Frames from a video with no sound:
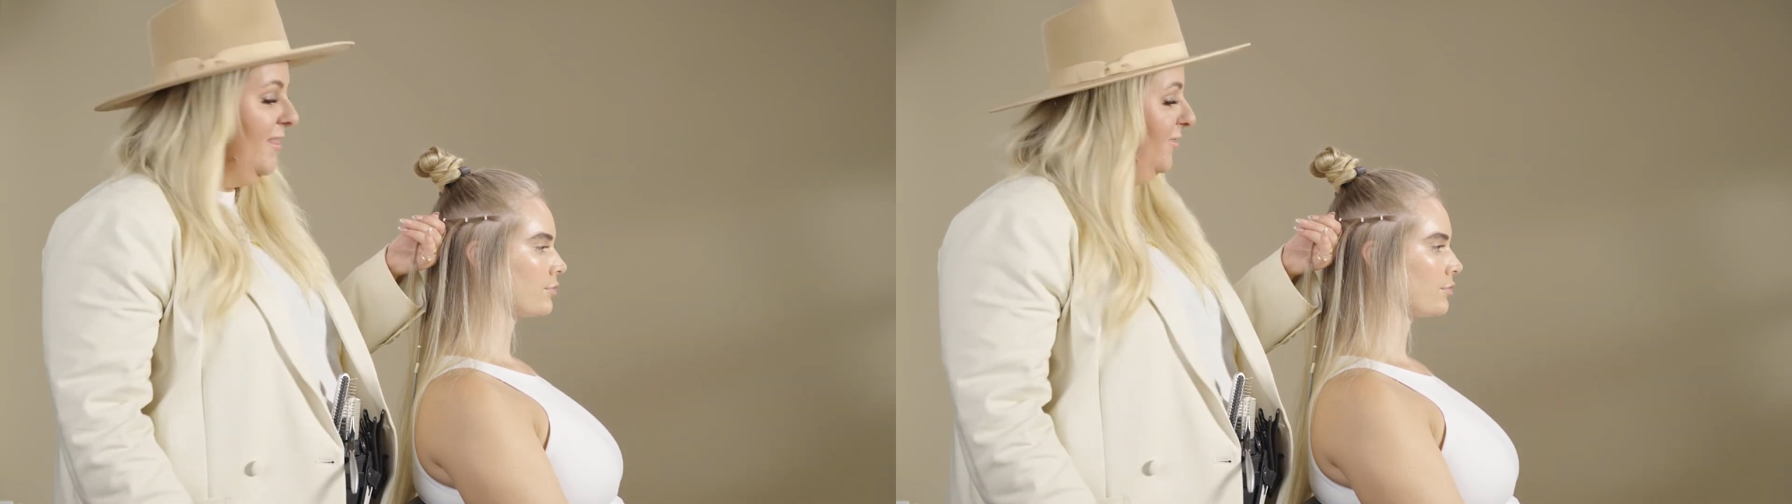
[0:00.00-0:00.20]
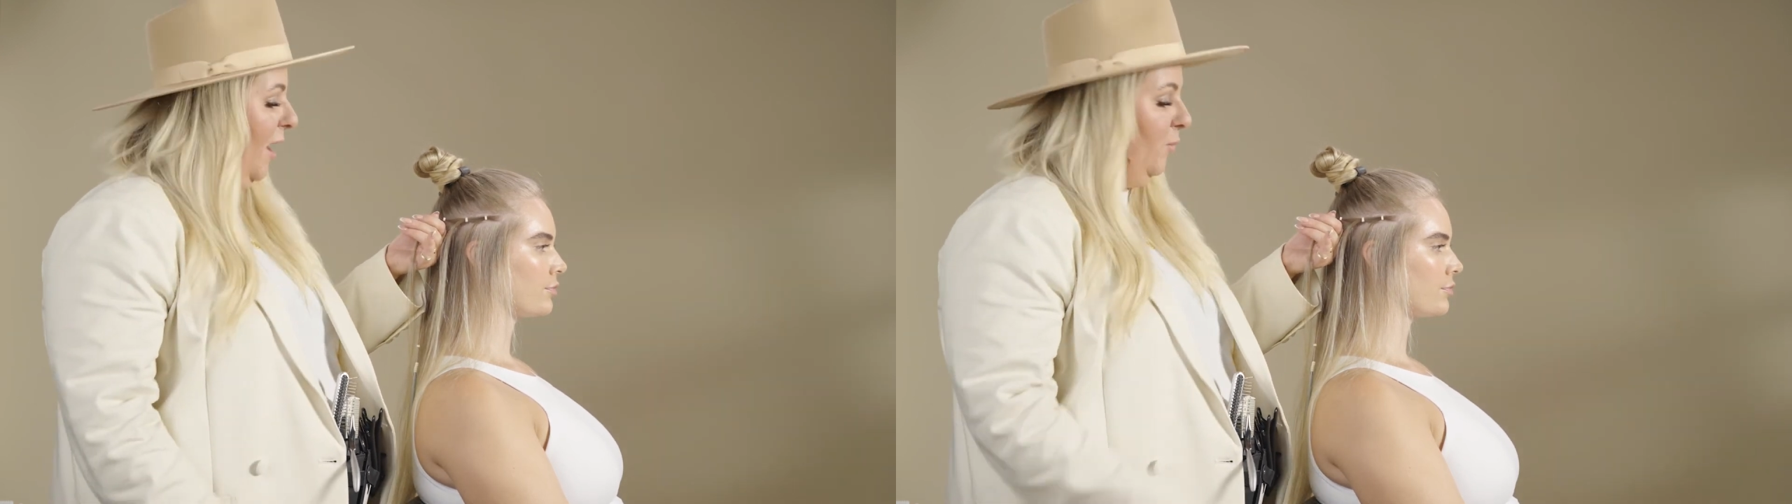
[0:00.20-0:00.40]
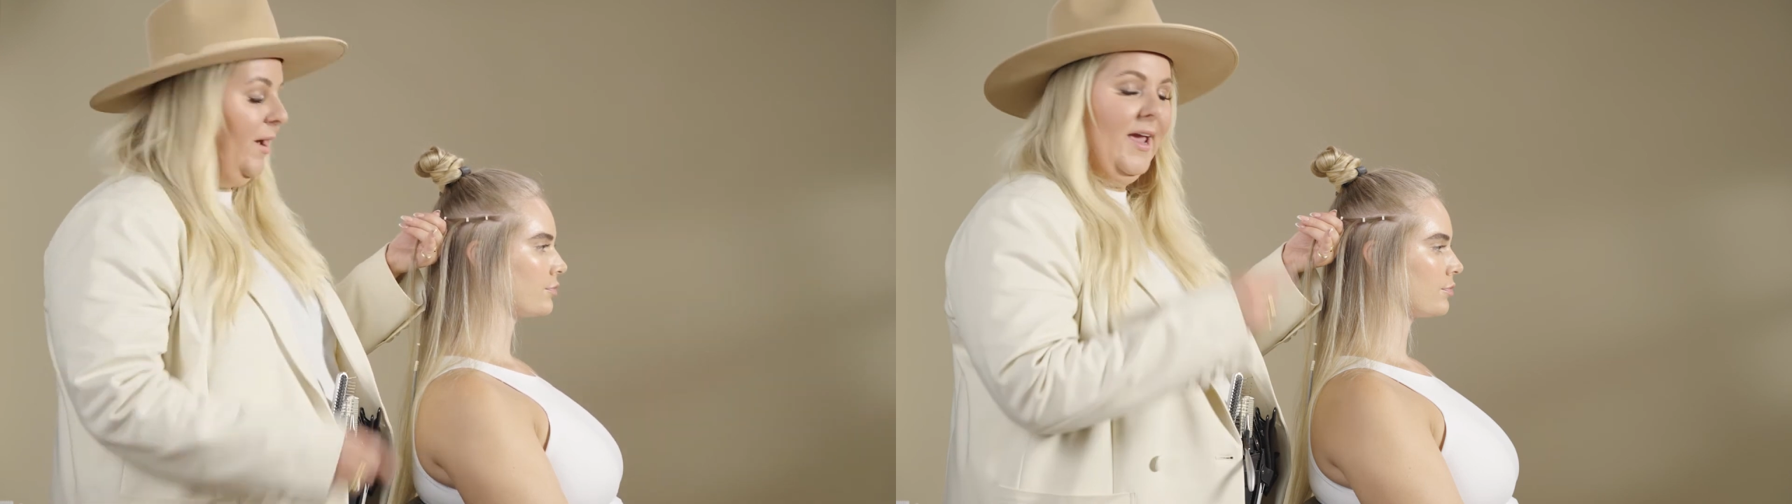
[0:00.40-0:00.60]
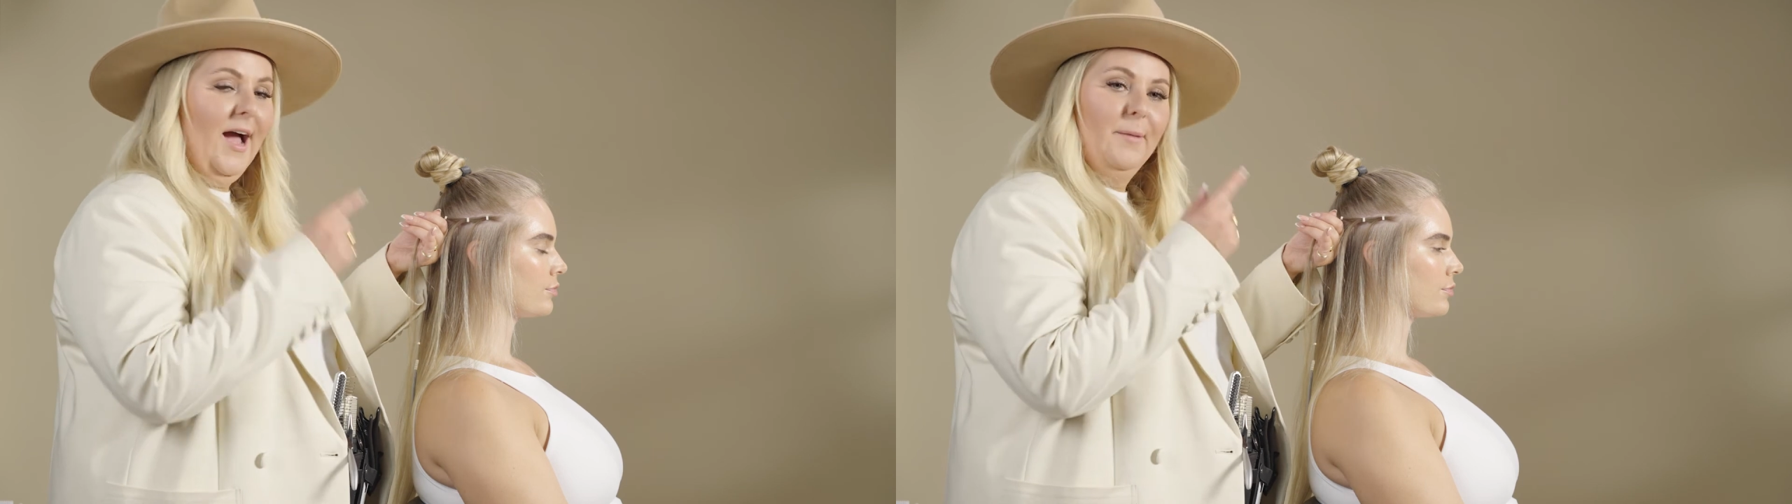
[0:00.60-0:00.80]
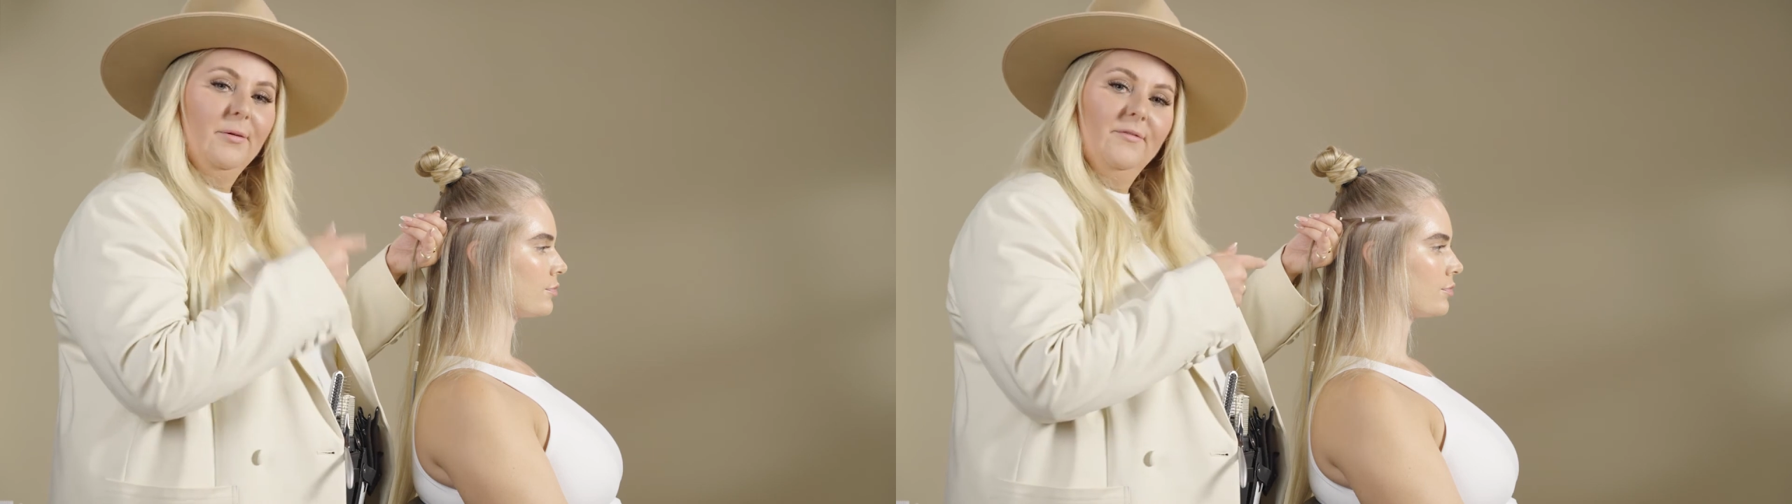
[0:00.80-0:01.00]
That way
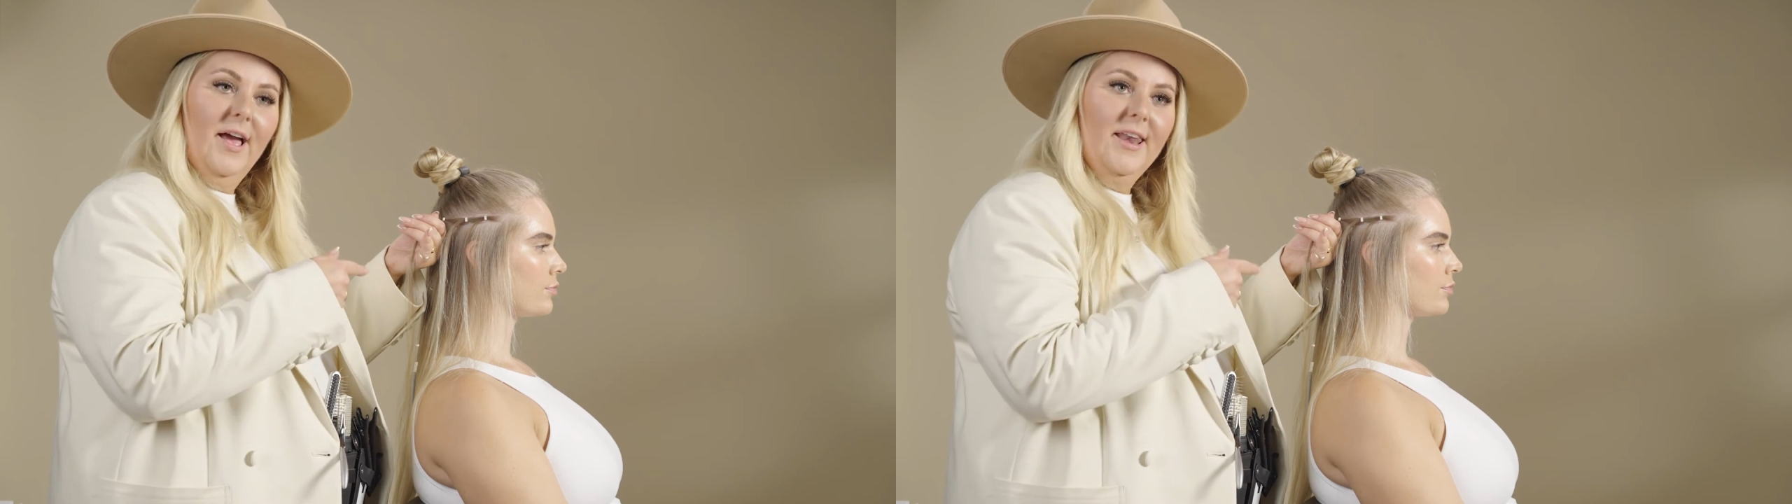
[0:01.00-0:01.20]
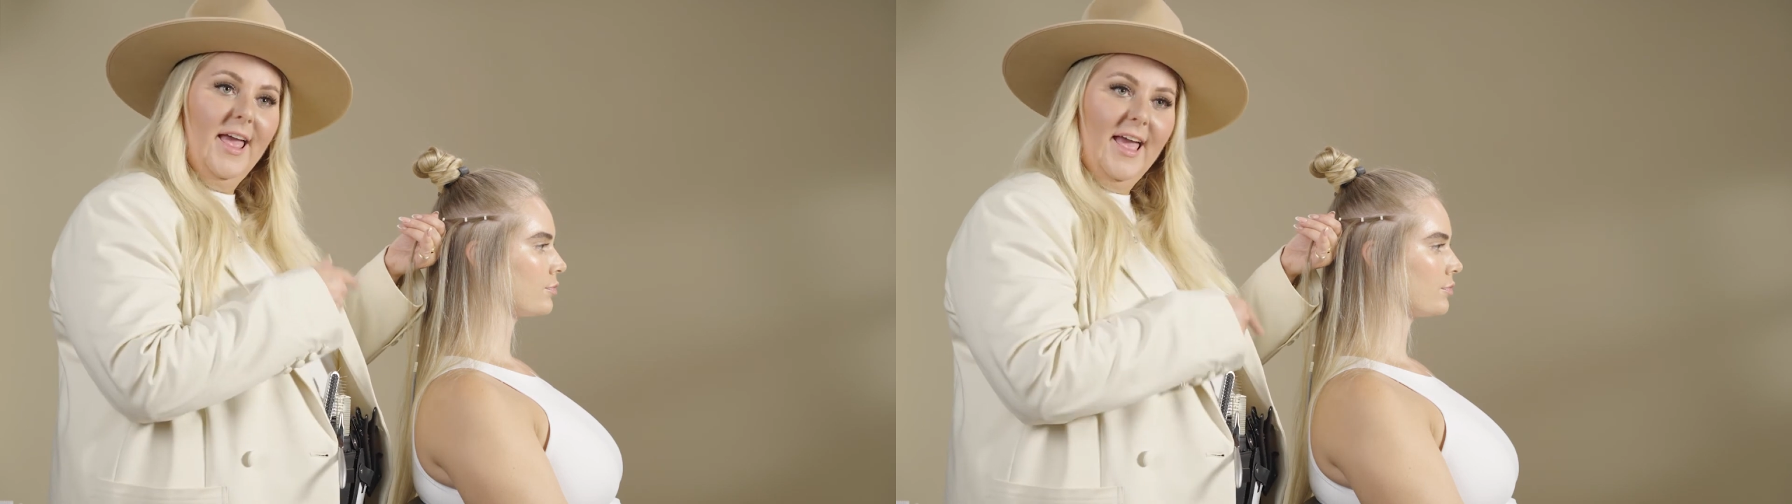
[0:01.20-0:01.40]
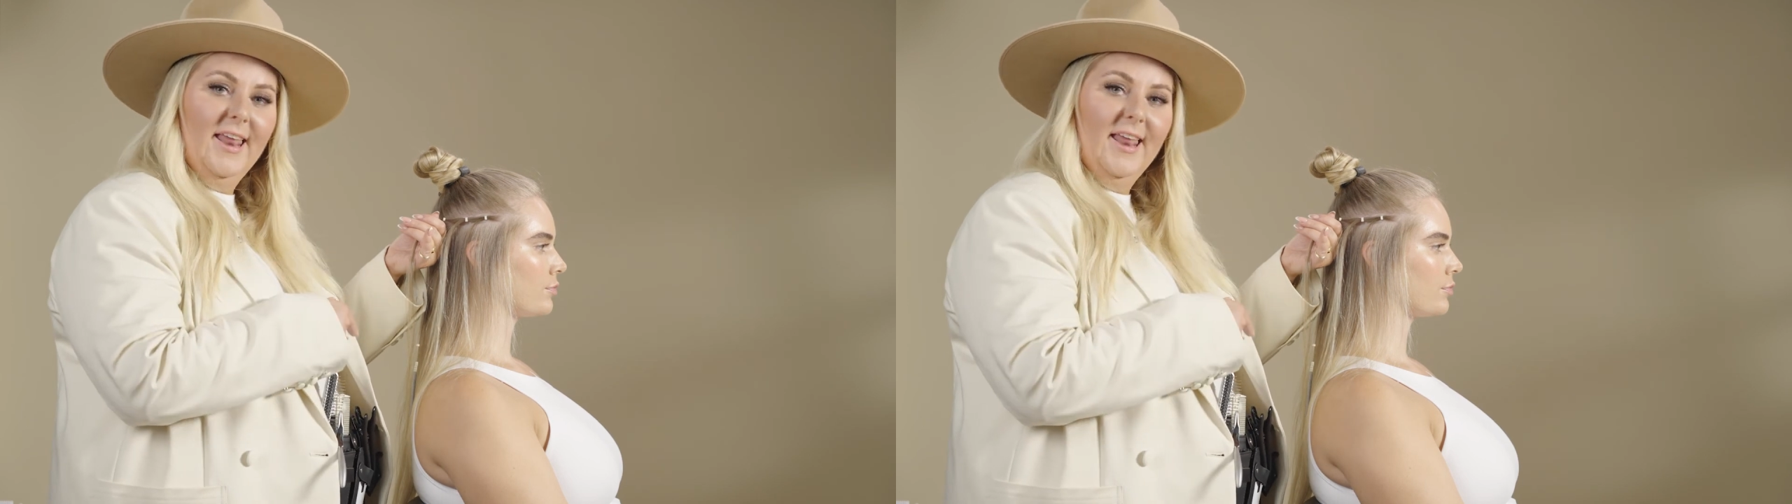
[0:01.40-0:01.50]
I prevent